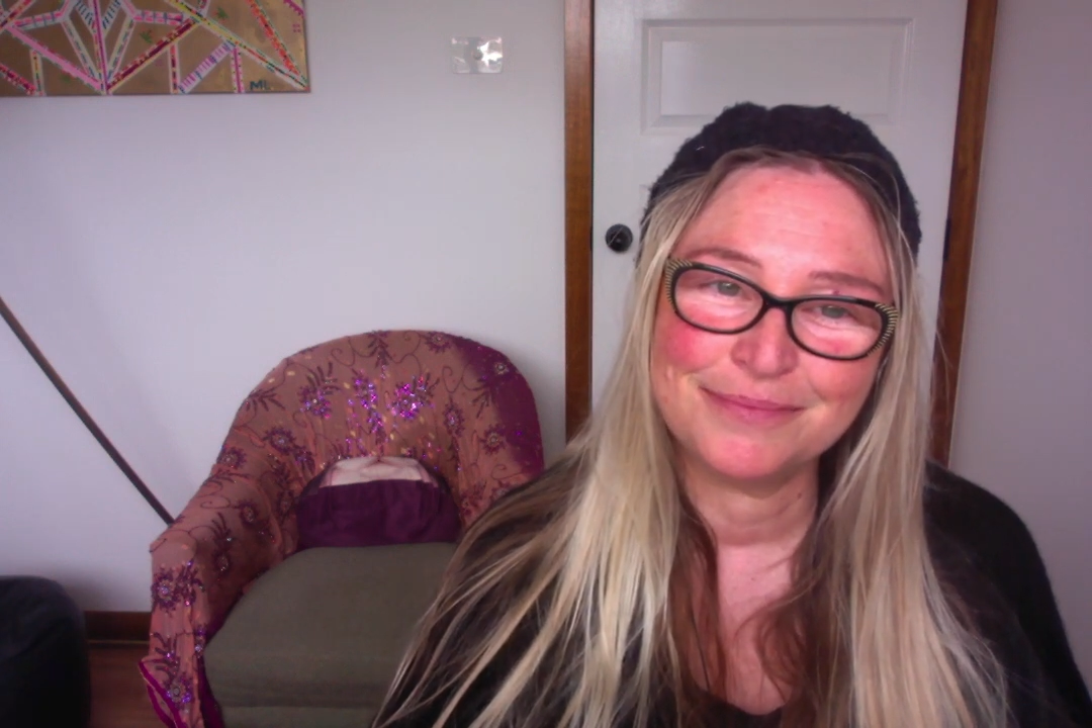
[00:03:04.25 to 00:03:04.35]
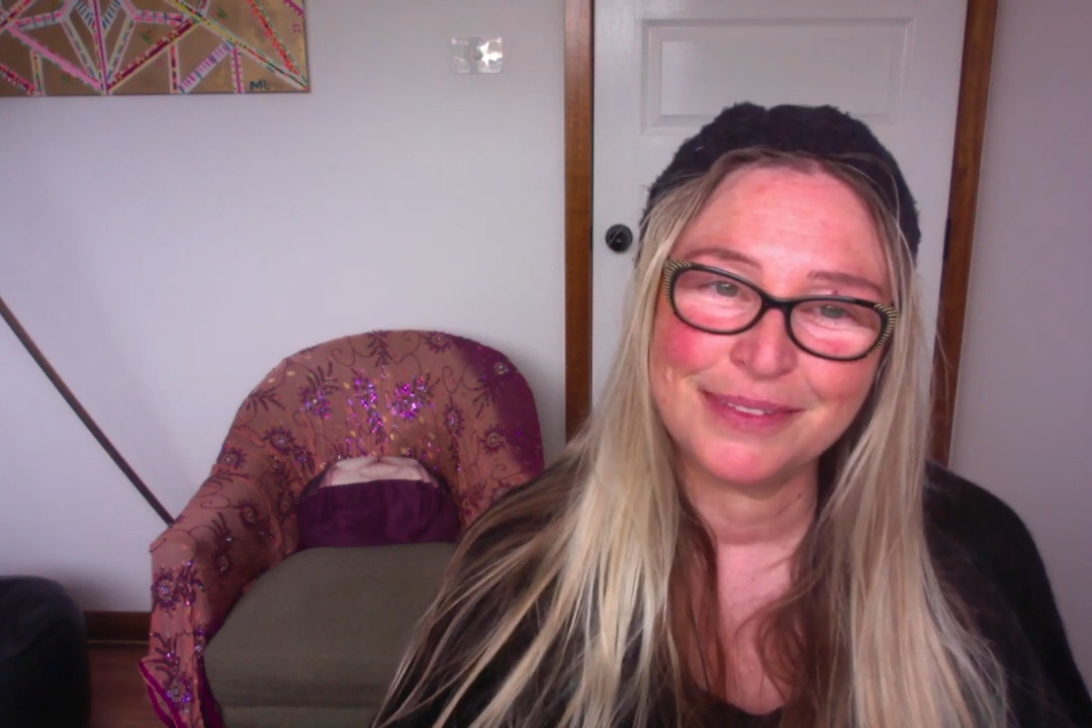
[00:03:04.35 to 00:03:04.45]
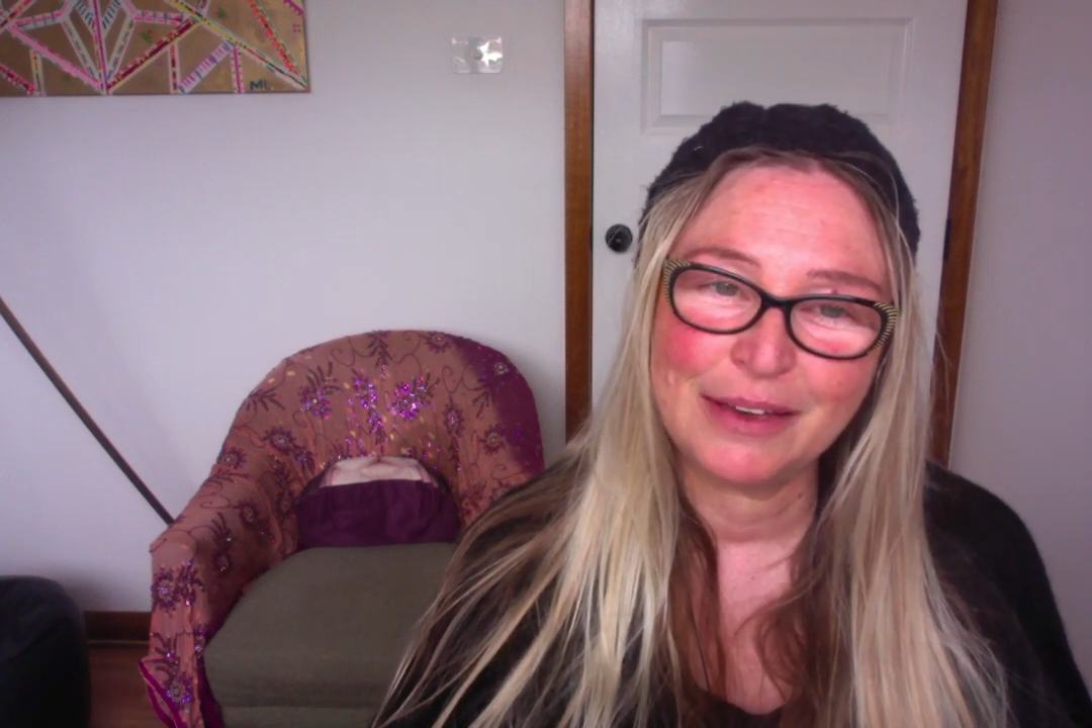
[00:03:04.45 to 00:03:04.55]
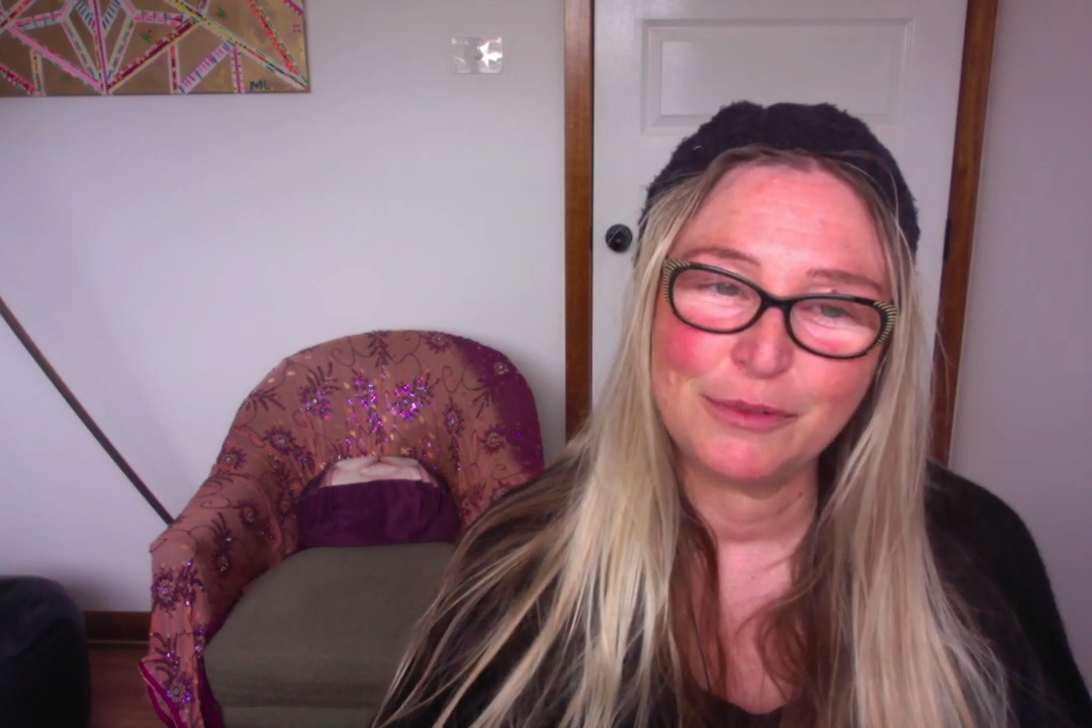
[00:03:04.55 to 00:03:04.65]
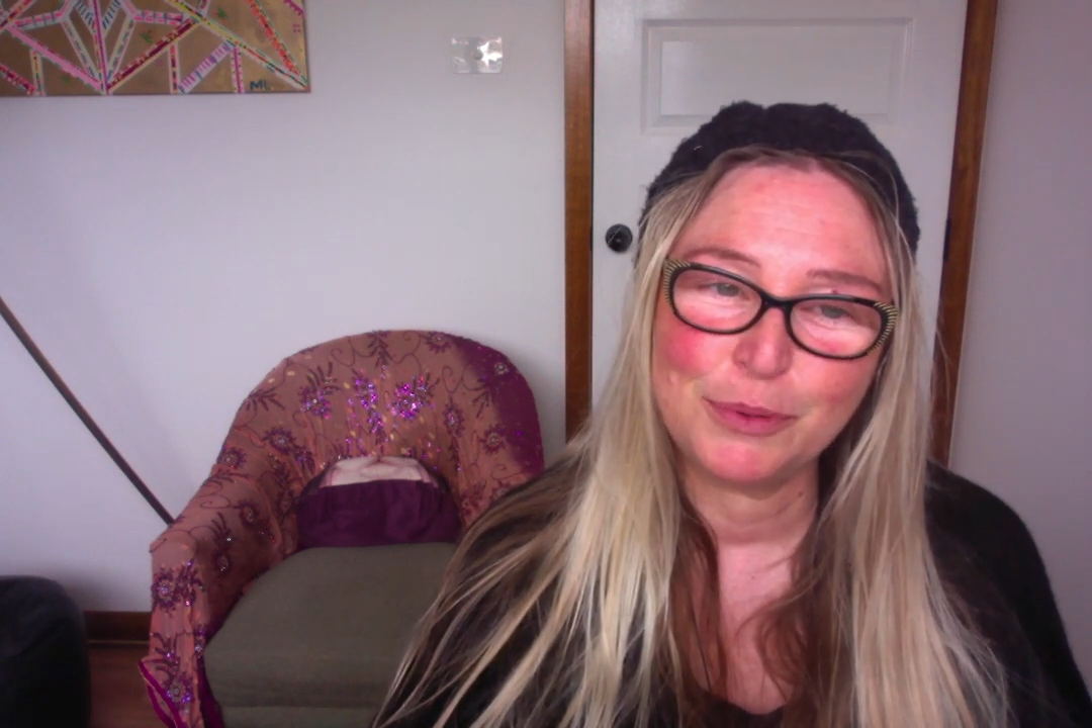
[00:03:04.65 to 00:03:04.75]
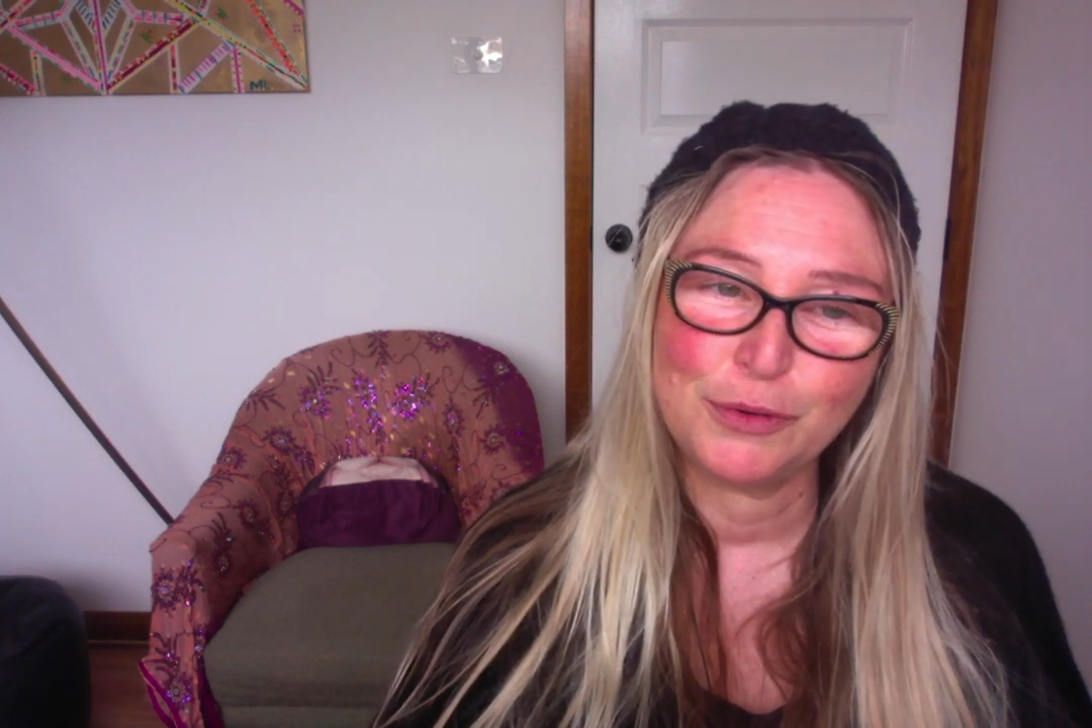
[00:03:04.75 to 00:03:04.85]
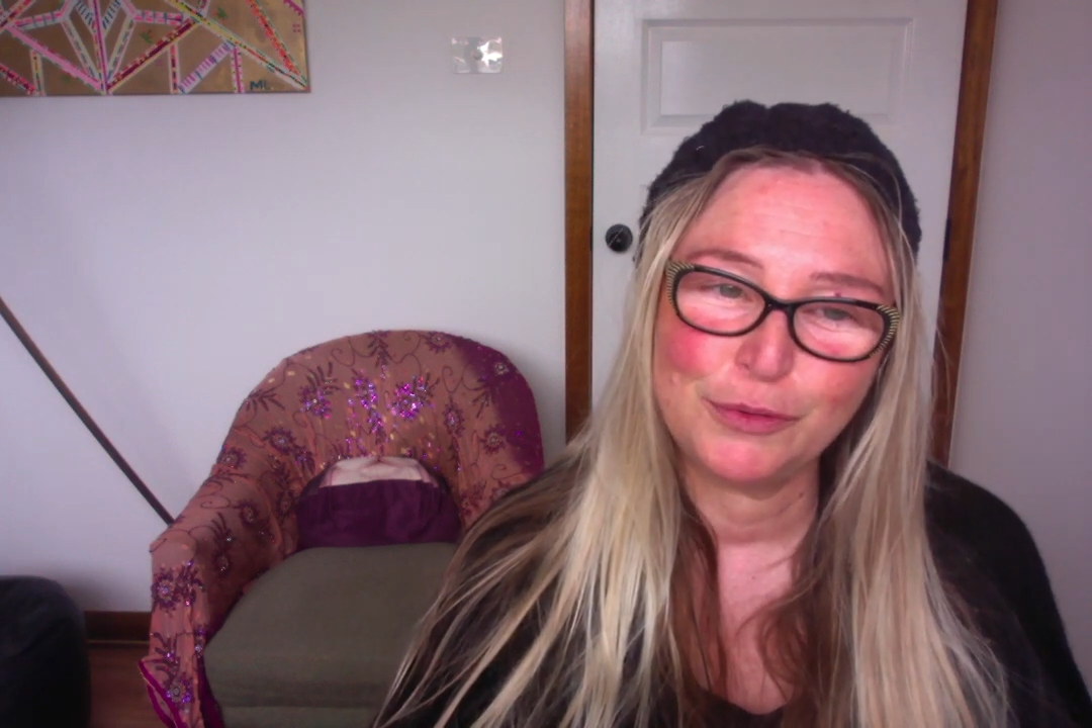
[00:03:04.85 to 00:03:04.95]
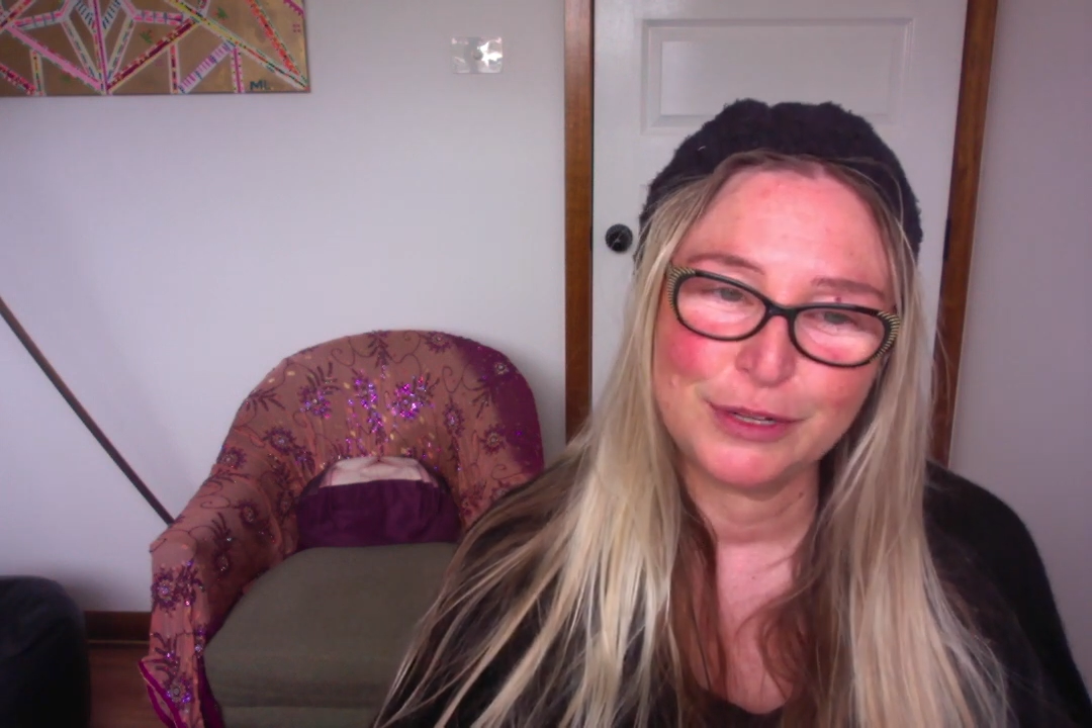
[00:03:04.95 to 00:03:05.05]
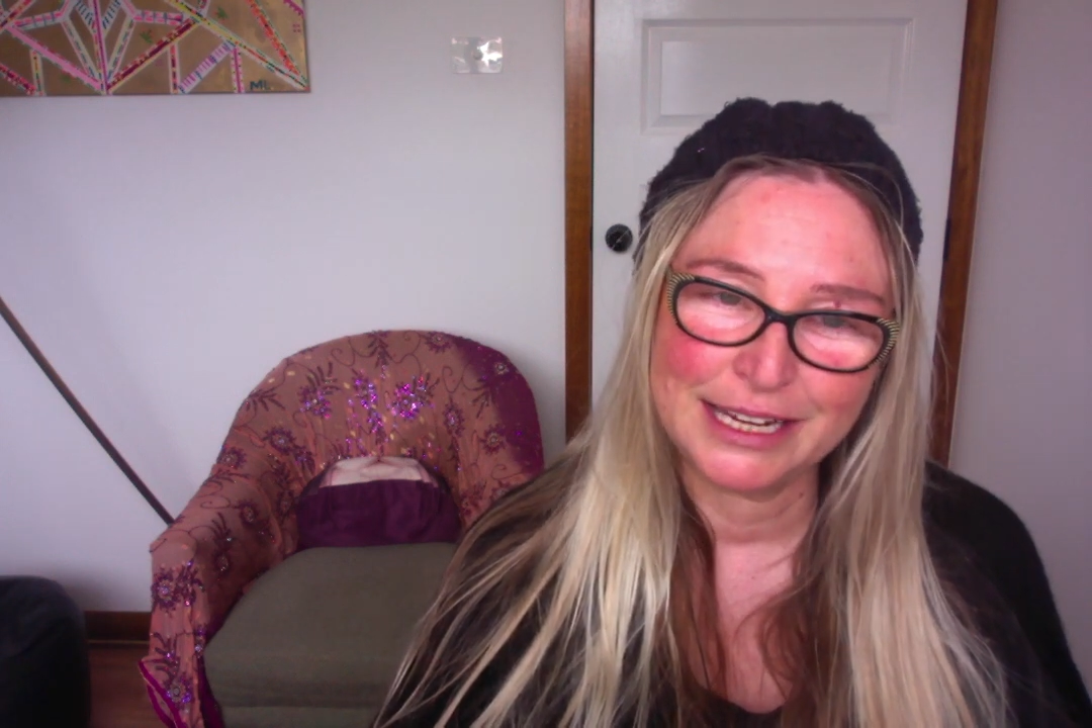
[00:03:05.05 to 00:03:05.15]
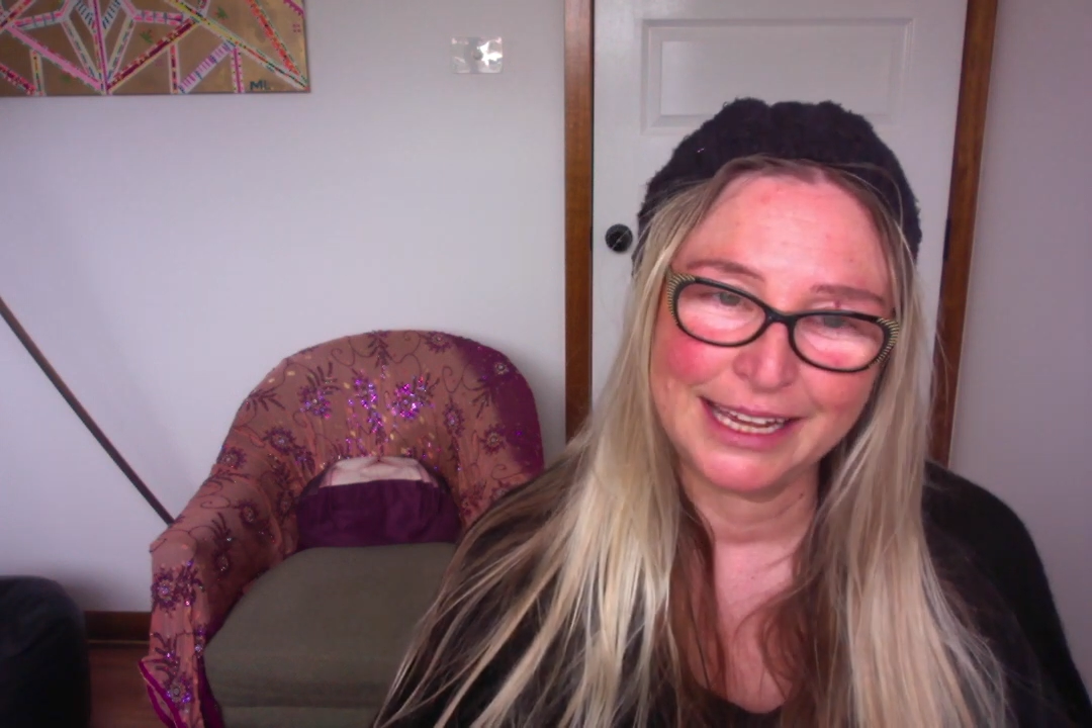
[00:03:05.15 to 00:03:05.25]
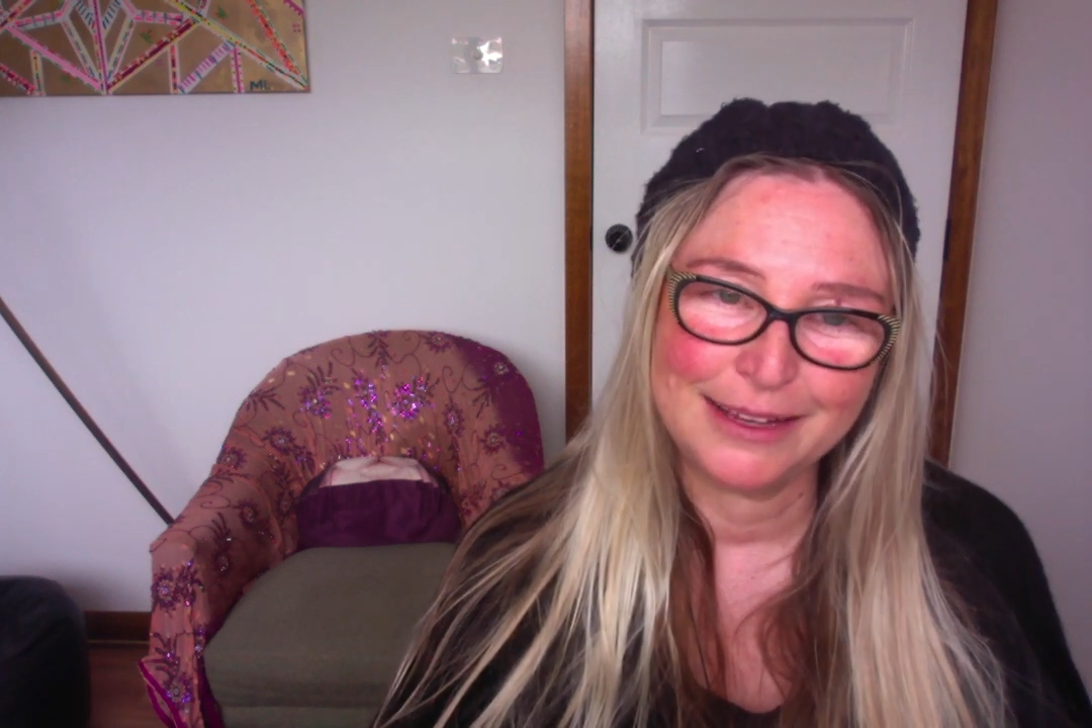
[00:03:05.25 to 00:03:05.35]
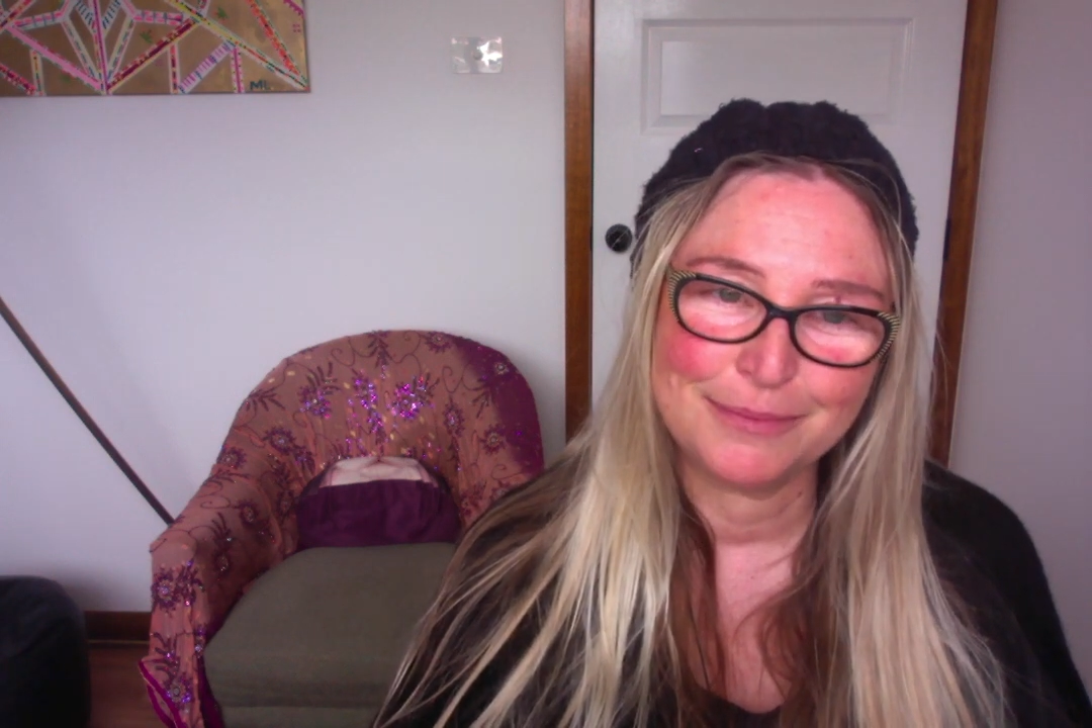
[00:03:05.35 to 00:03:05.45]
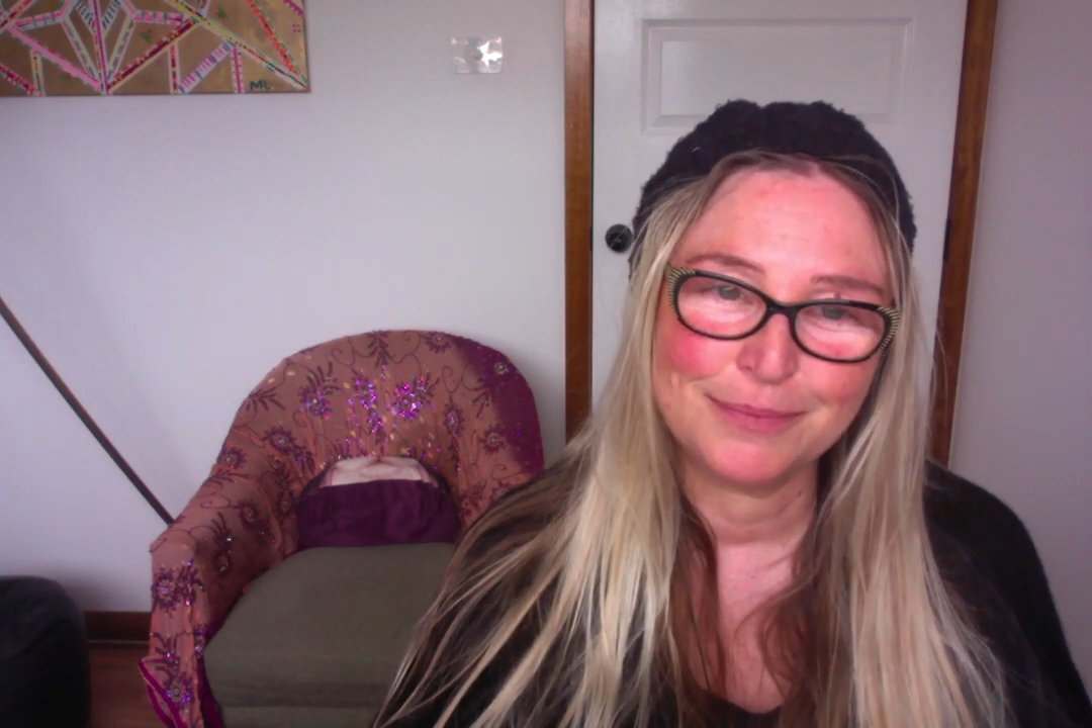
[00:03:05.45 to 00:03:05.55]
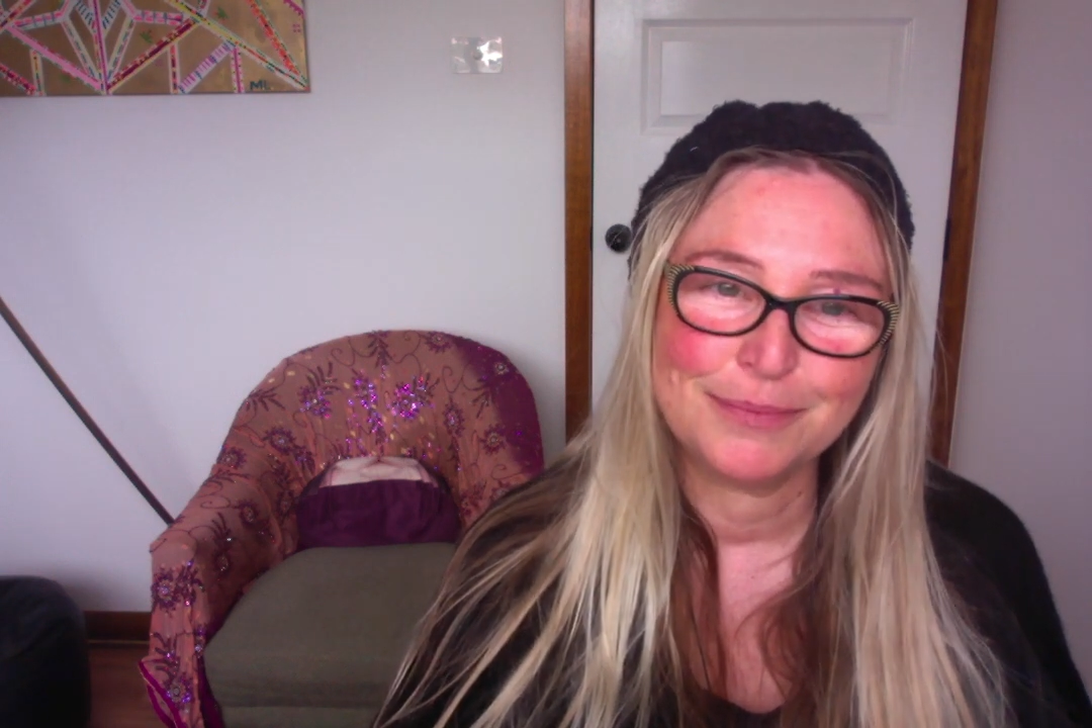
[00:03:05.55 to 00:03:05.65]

Have a beautiful day.